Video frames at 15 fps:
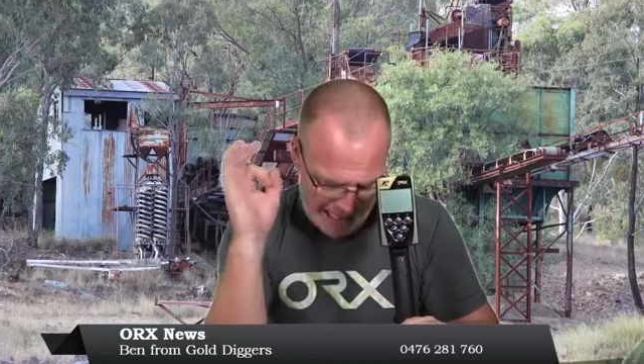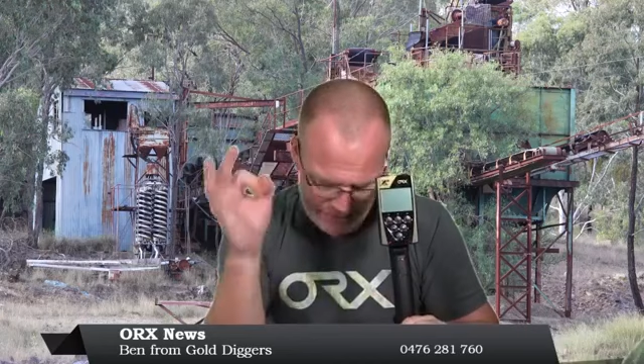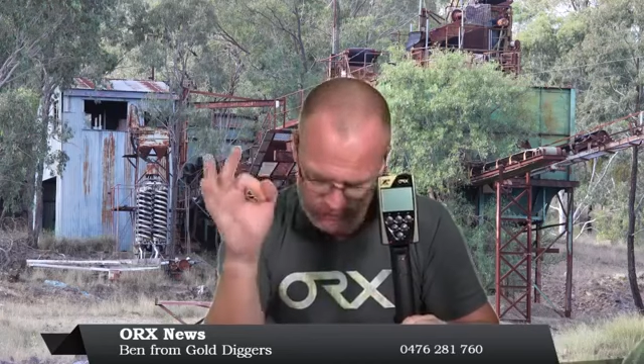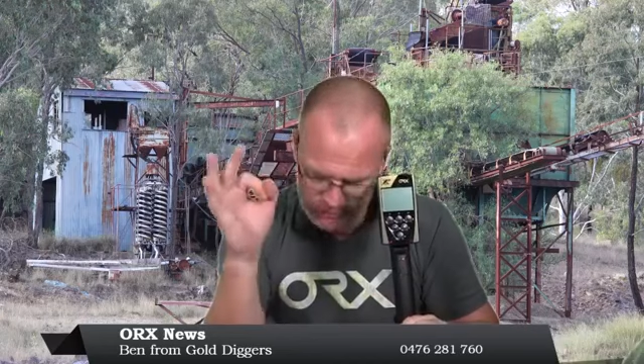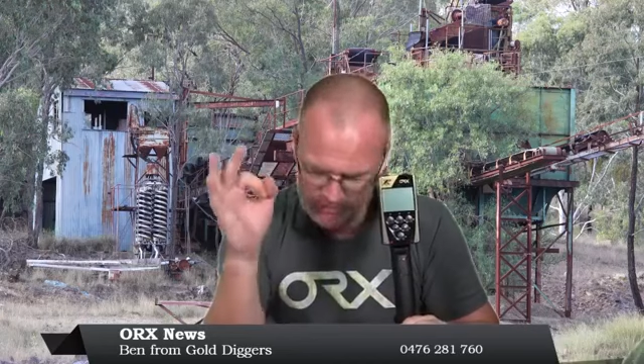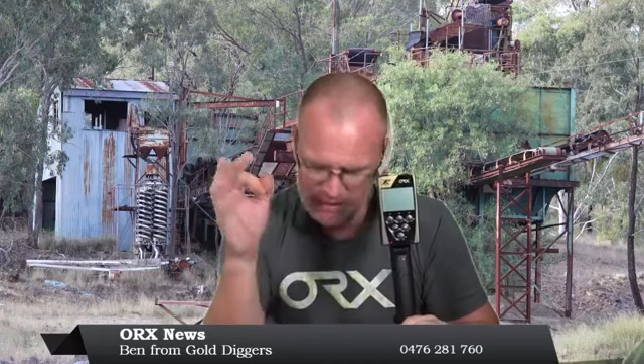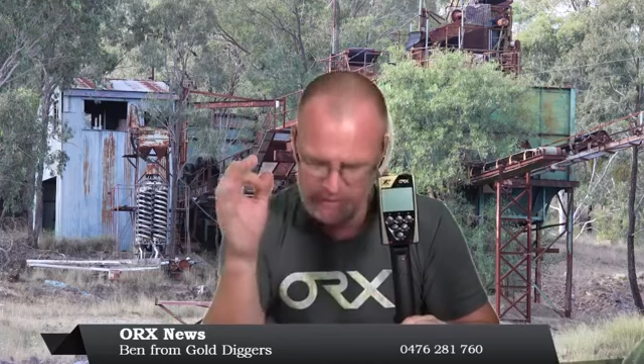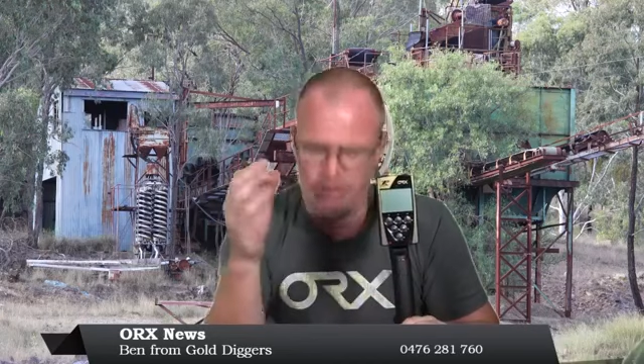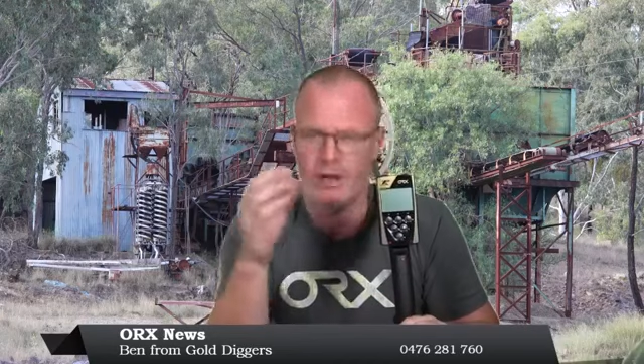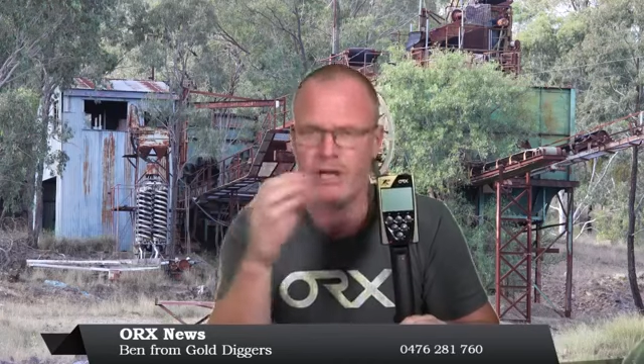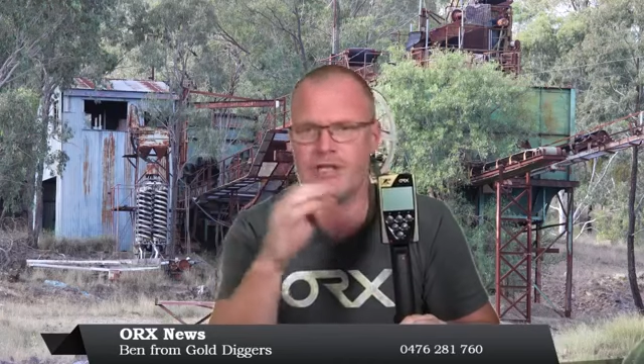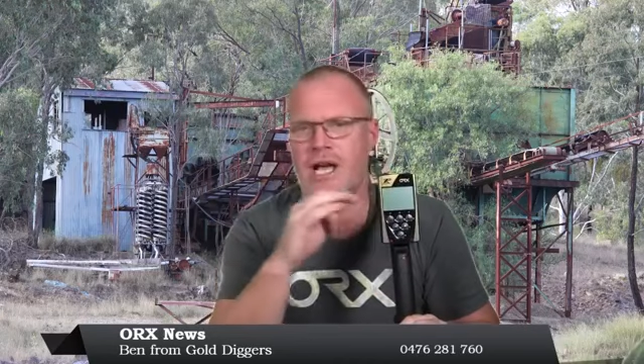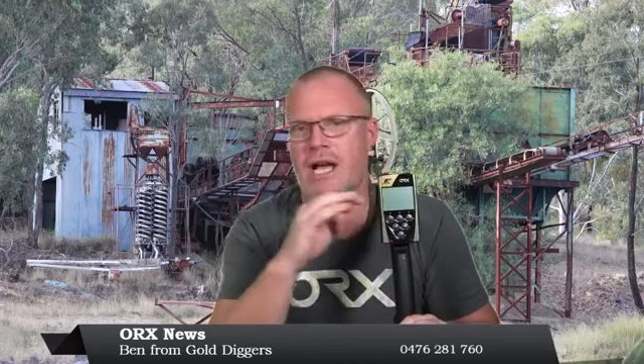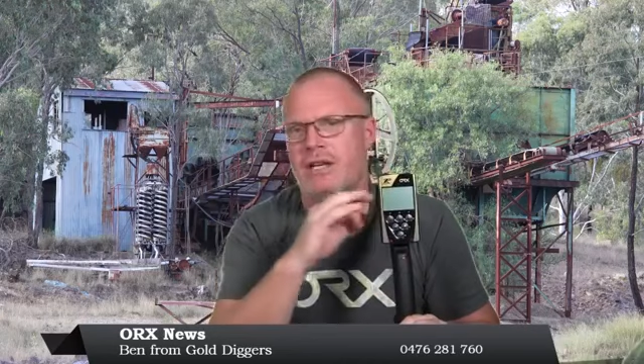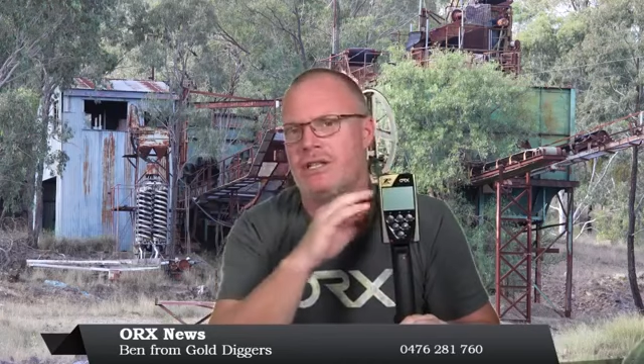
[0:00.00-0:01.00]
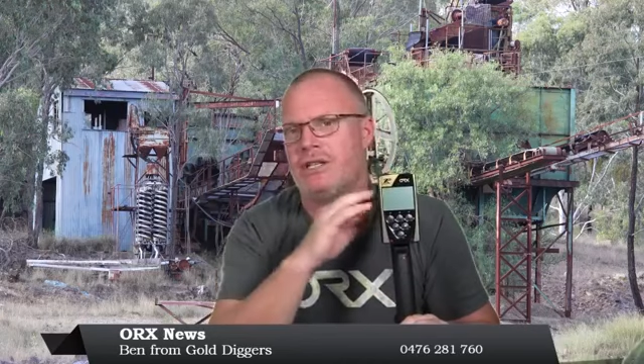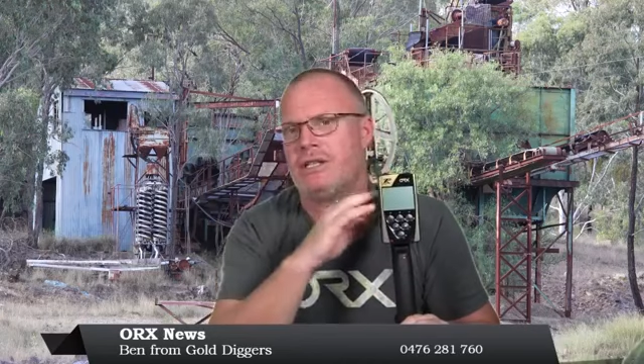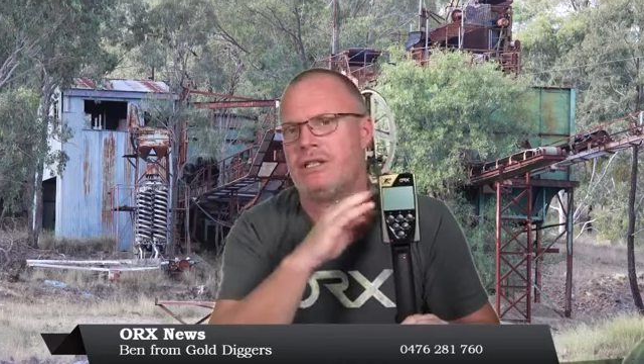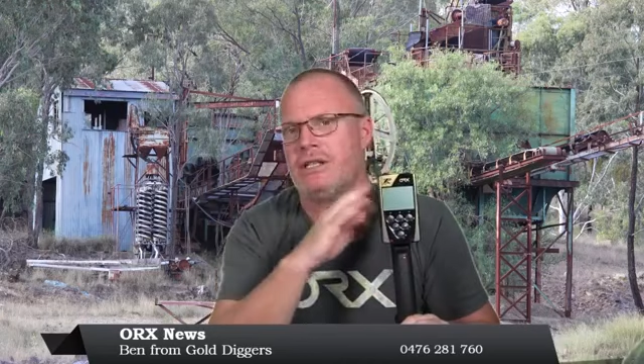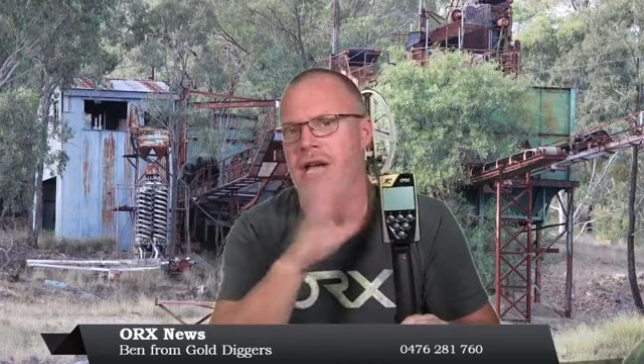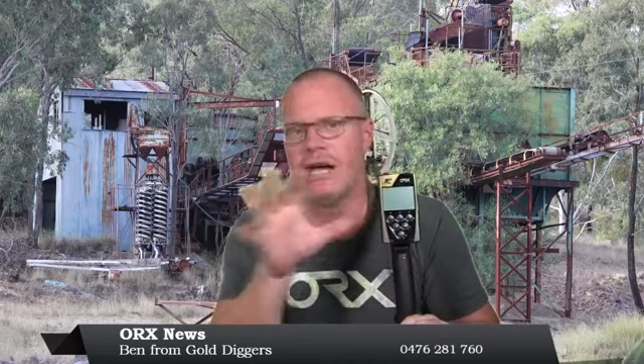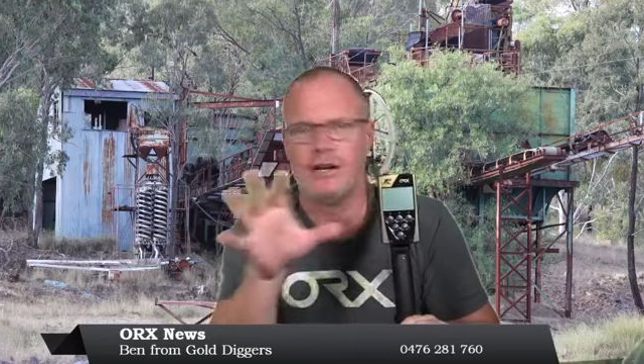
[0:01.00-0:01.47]
handles the
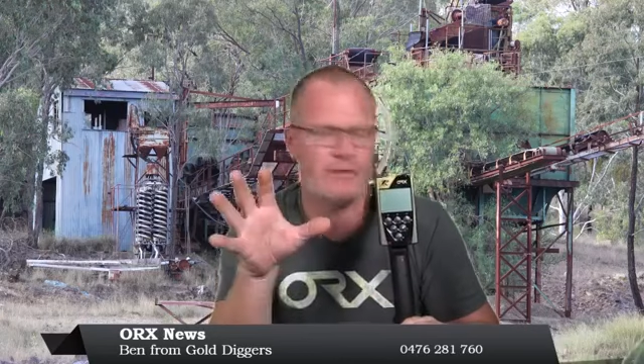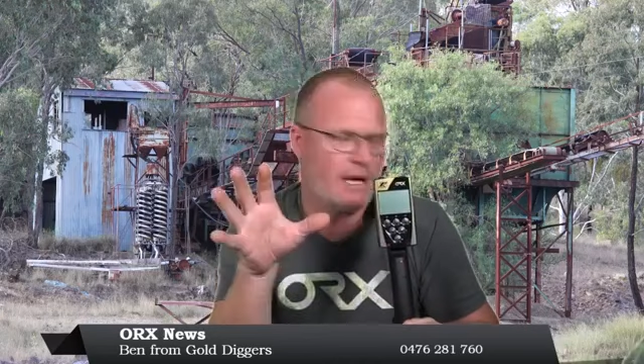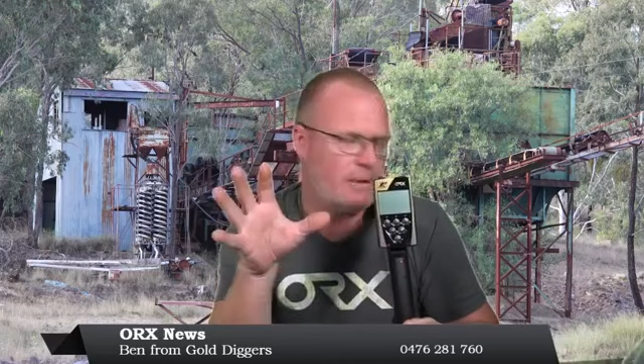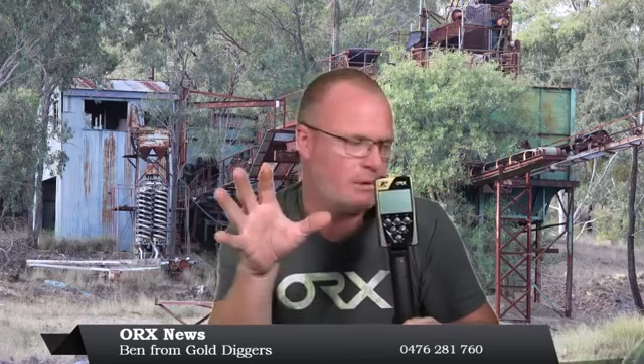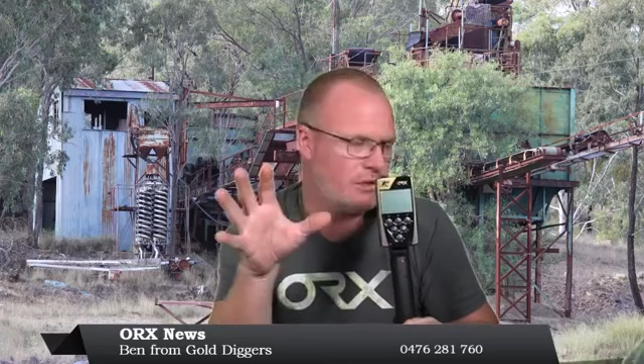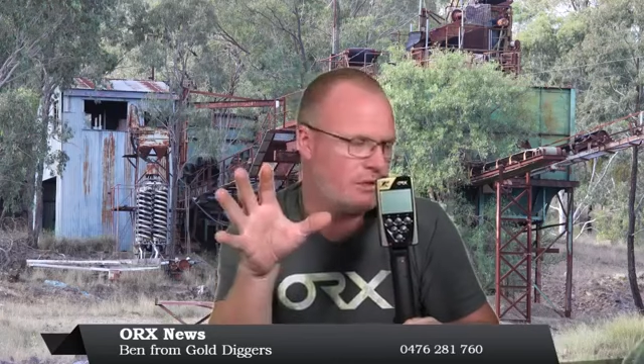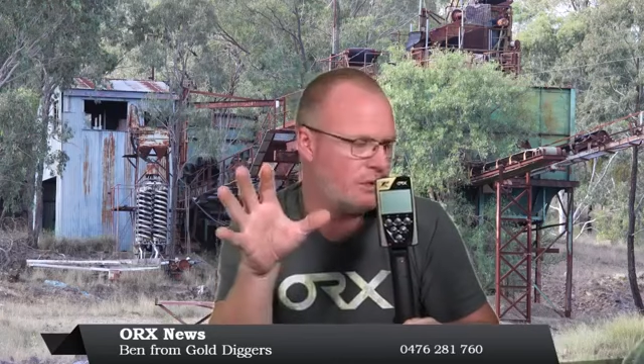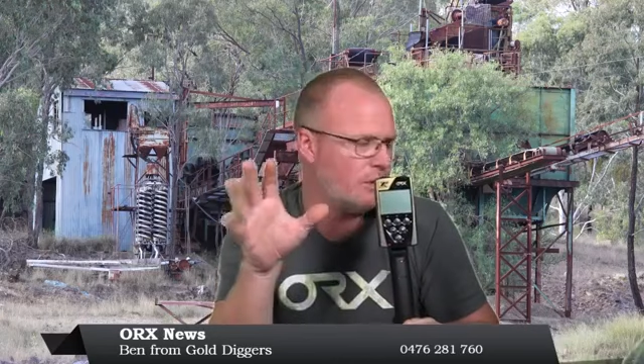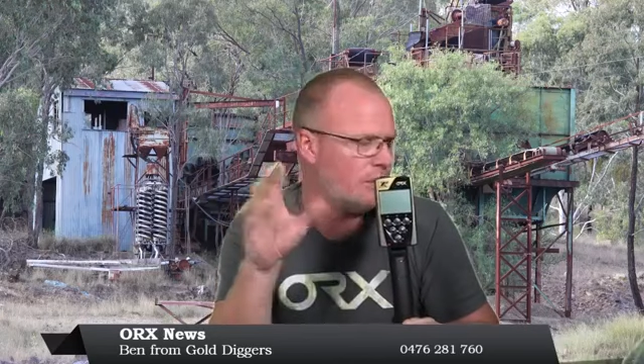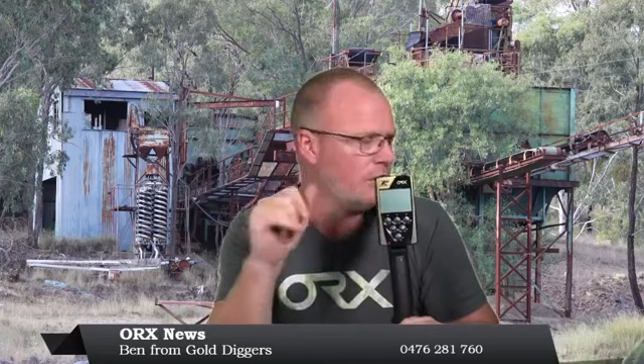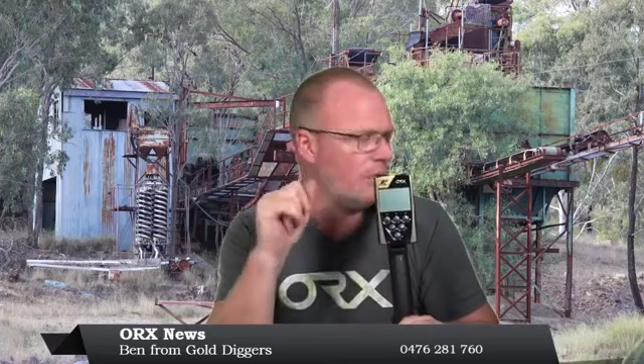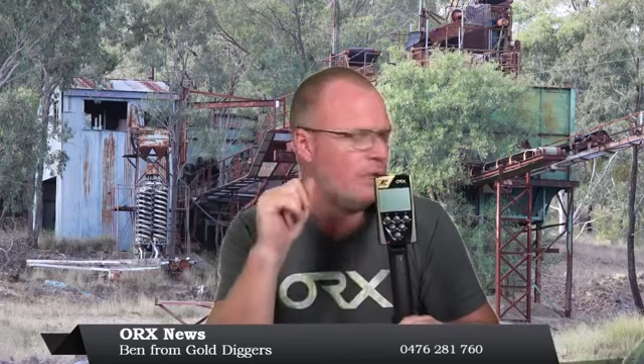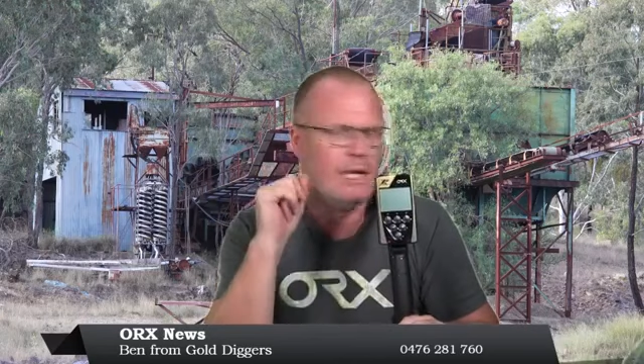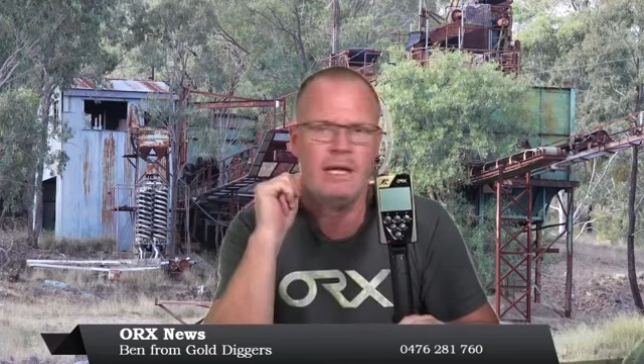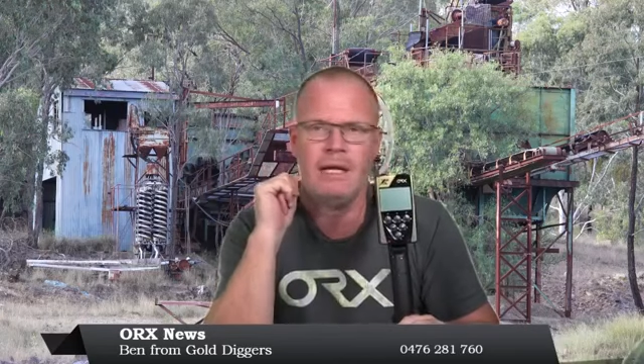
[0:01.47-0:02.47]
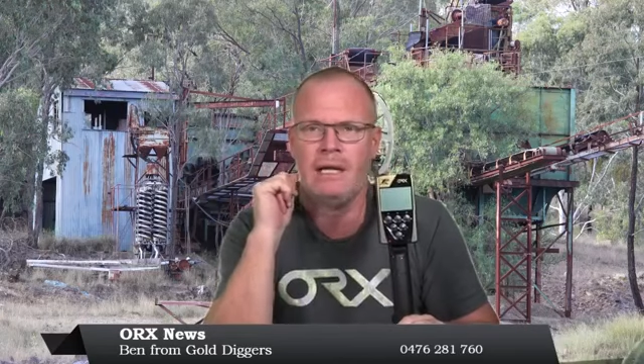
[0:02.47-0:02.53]
mineralisation, no troubles at all,